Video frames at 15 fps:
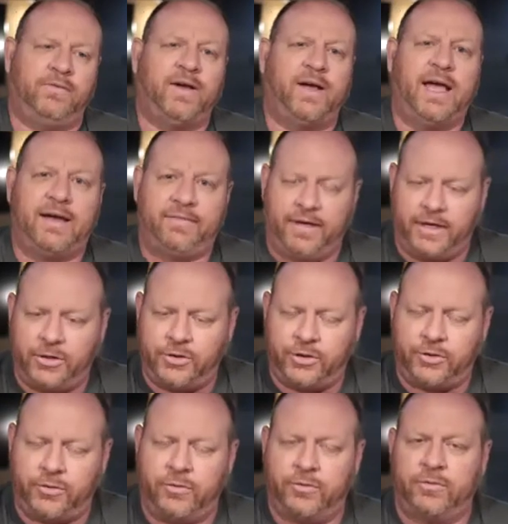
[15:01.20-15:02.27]
I have an
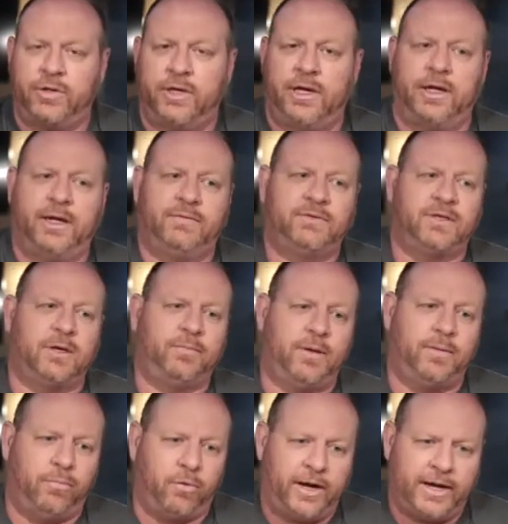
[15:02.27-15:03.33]
issue, if
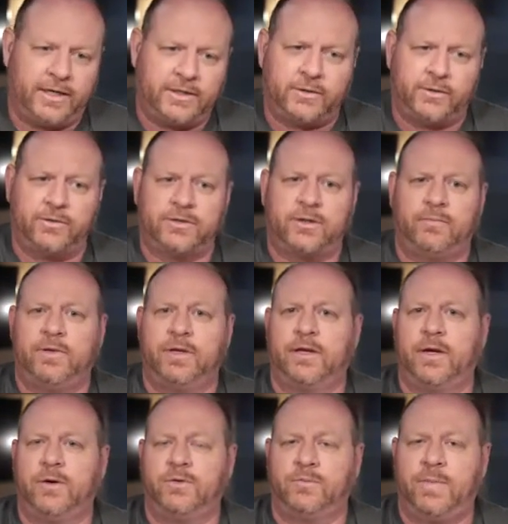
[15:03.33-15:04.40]
something breaks or something
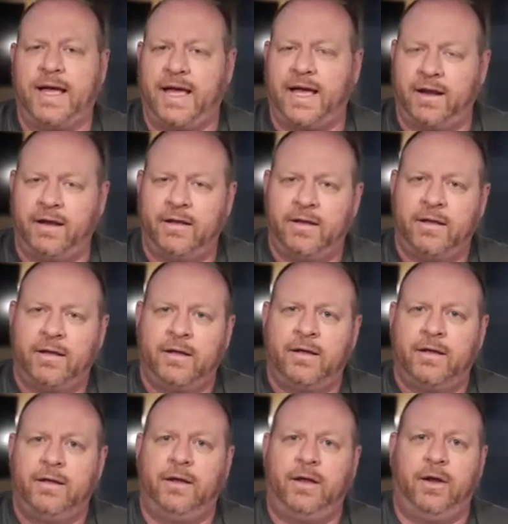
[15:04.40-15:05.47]
goes bad,
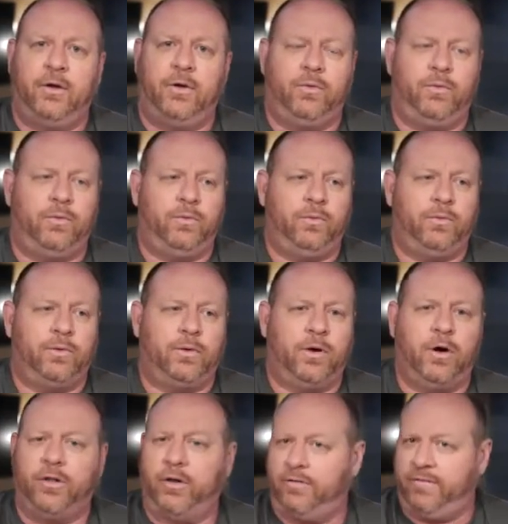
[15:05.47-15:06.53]
you know,
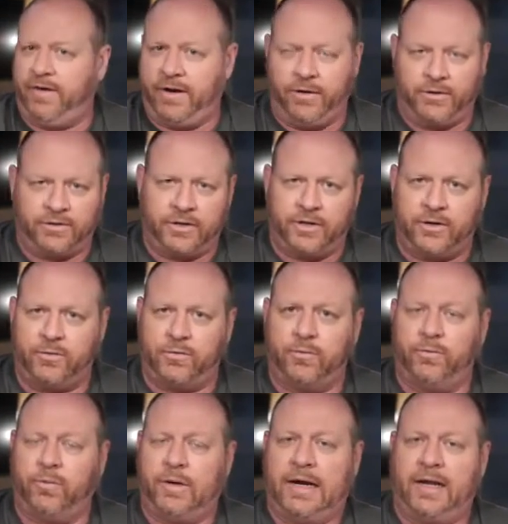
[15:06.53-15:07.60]
are there vendors that are
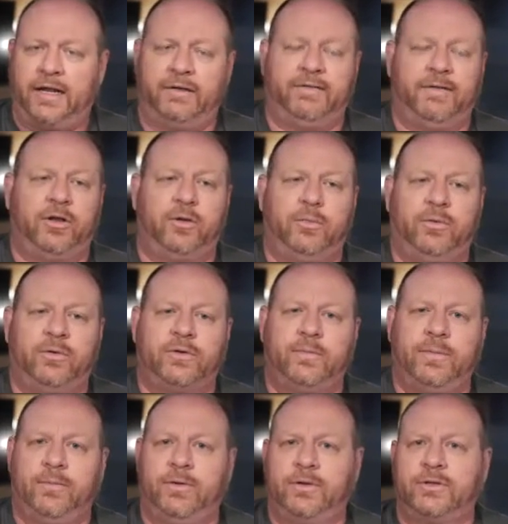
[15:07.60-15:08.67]
readily available to
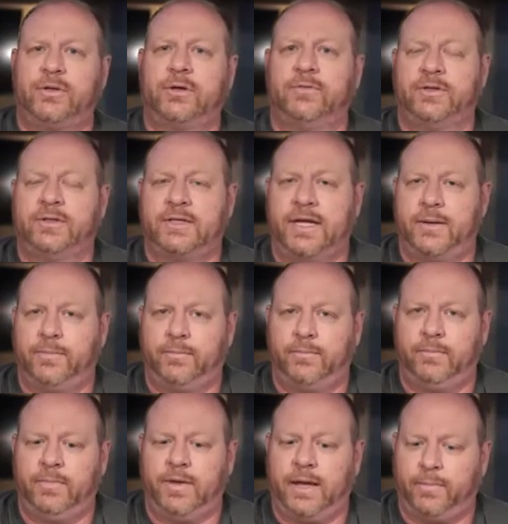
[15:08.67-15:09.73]
be able to service that
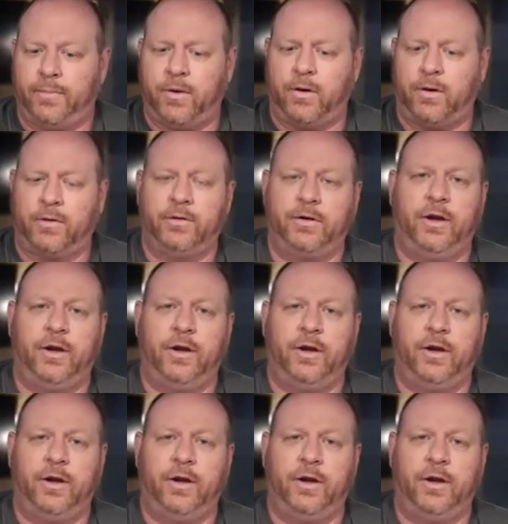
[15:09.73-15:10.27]
part?